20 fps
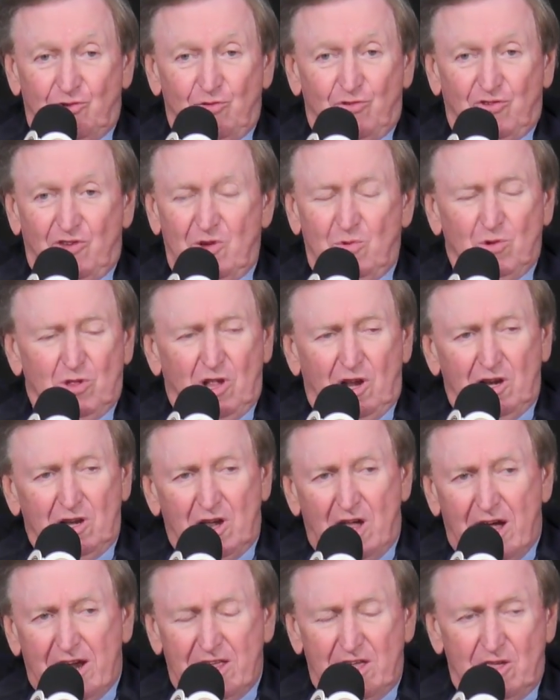you see with a
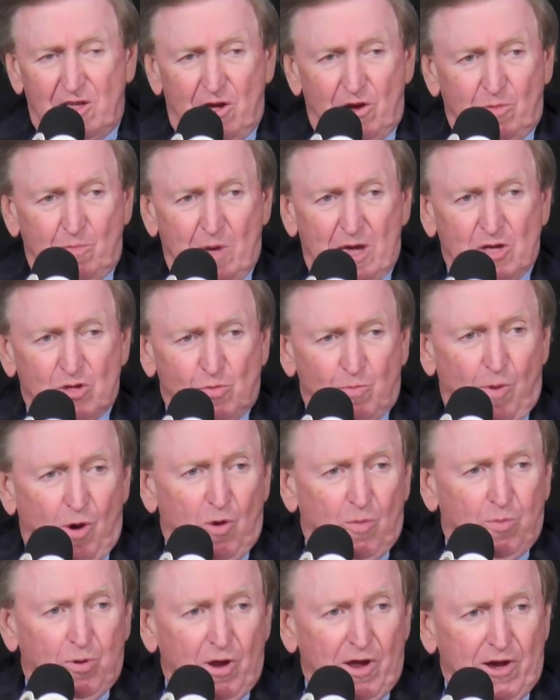lot of young
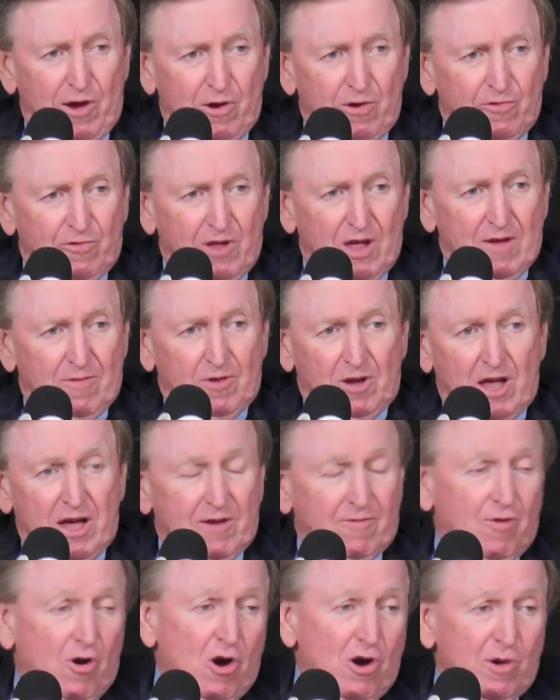baseball players, they have a
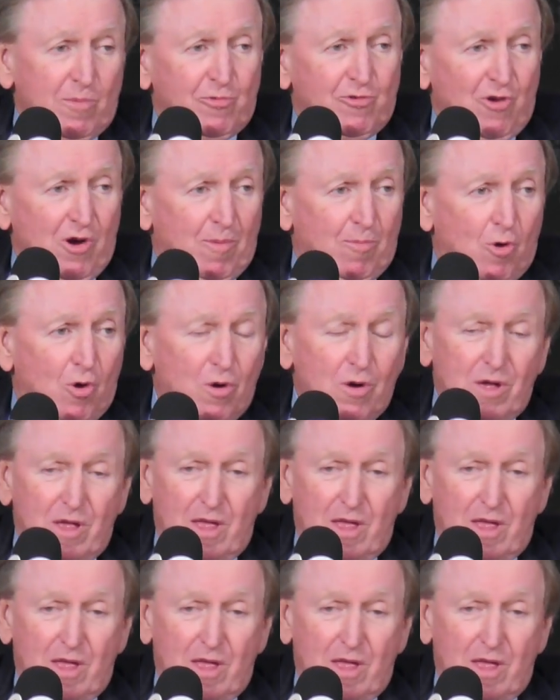lot of arm trouble.